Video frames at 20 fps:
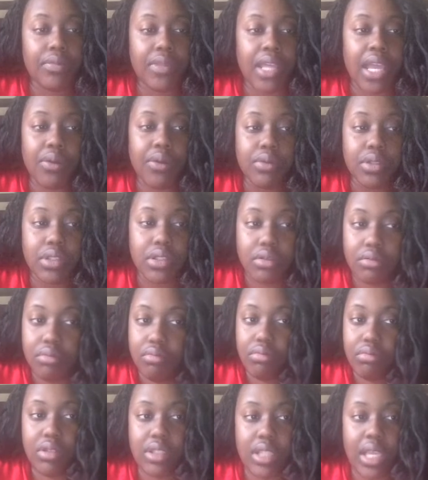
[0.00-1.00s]
that was
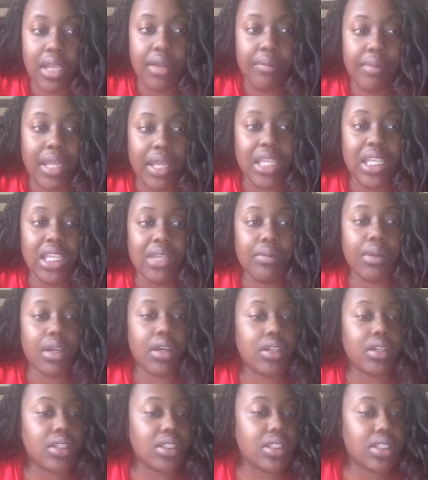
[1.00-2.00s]
said in my
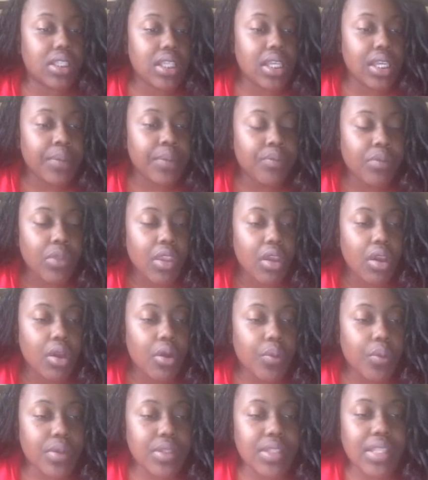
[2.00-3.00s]
email, let's see,
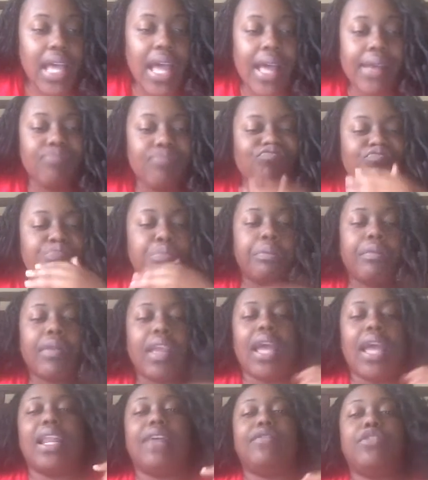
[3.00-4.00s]
was that
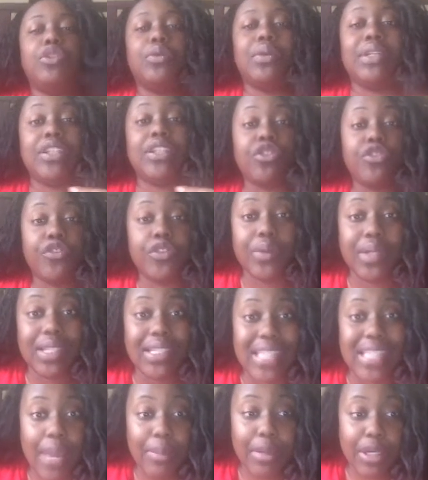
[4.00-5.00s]
I'd have to do an interview and
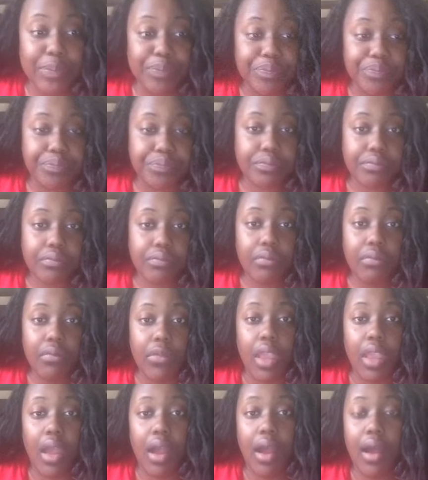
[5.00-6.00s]
a demo.
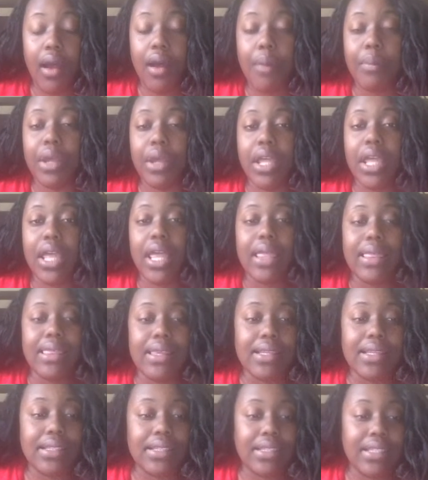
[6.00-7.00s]

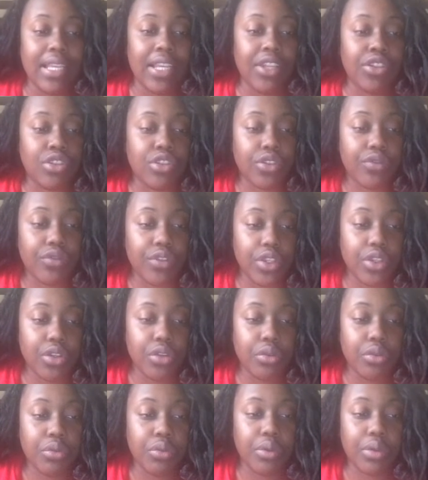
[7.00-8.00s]
The
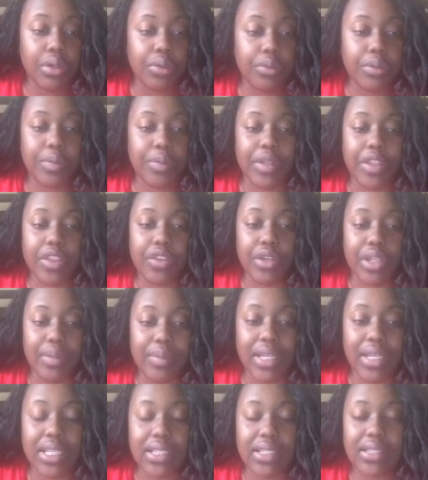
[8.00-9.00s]
interview would be 30
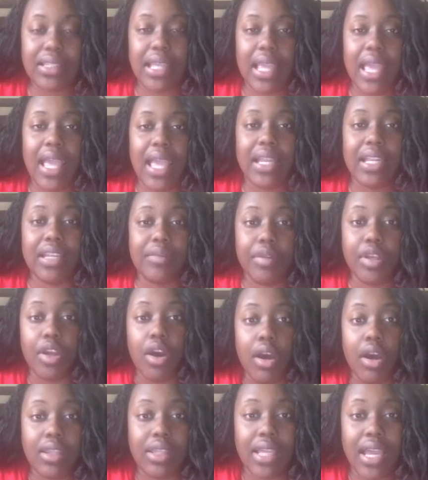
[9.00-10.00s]
minutes and it'd be
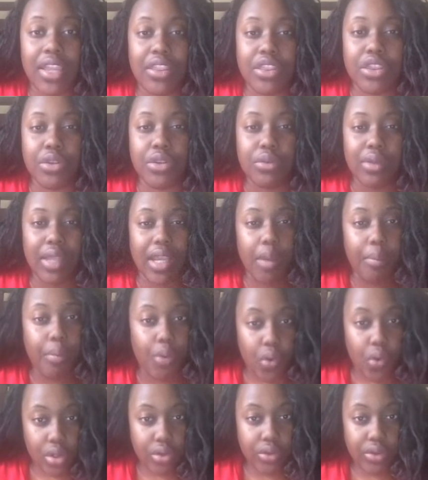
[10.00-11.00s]
online through like a
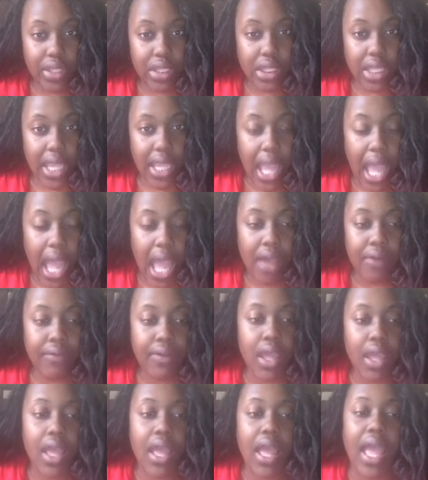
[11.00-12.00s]
portal that they have.
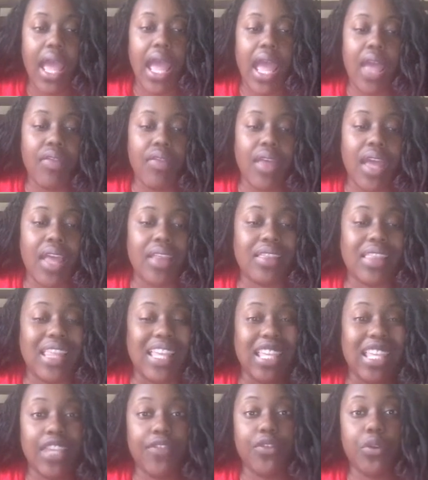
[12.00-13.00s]
And then
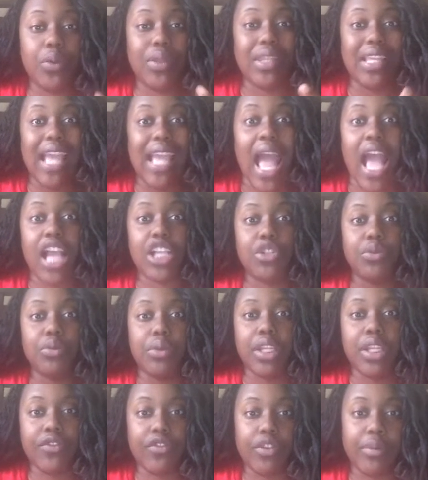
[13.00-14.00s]
they give you the
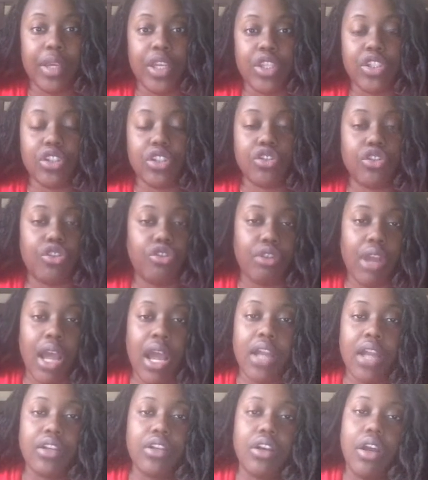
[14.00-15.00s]
actual information. So you're
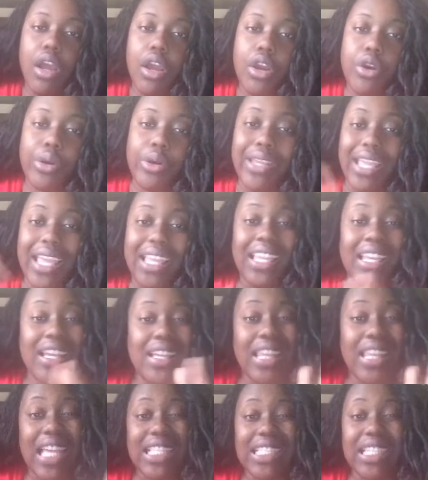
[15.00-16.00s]
not creating
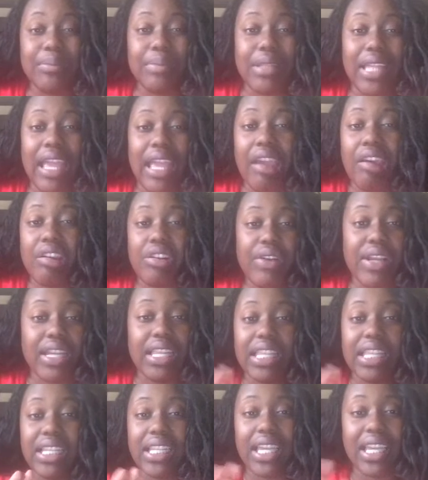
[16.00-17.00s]
a lesson plan or
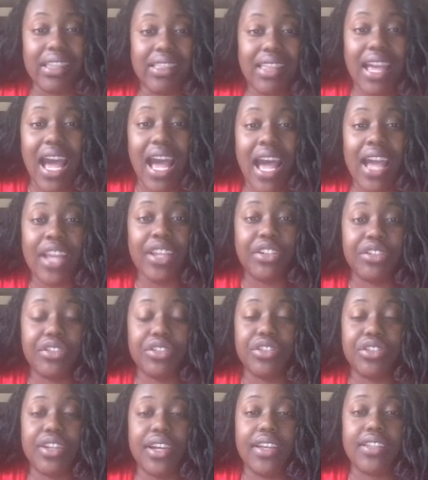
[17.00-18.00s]
anything like that.
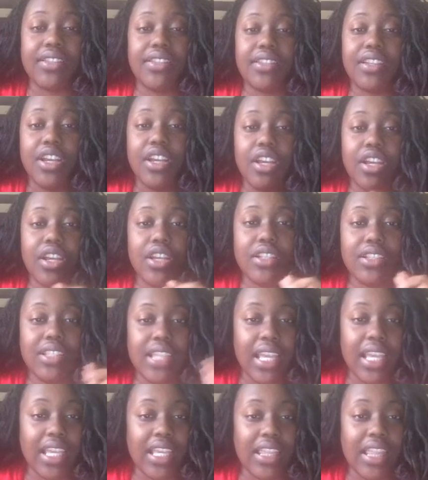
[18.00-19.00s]
You're just
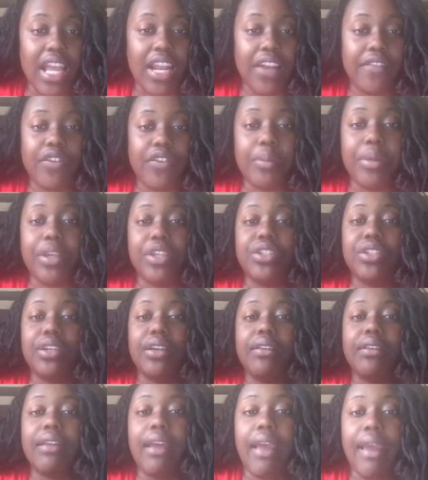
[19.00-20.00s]
taking that
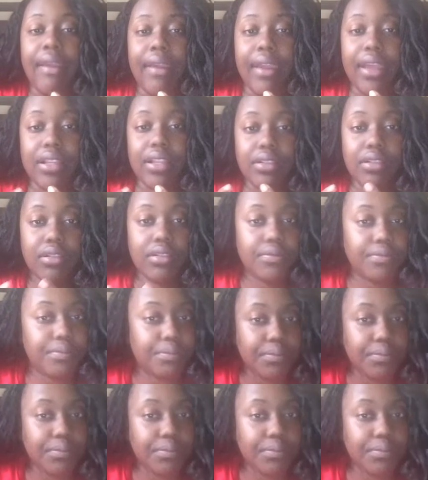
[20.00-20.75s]
information and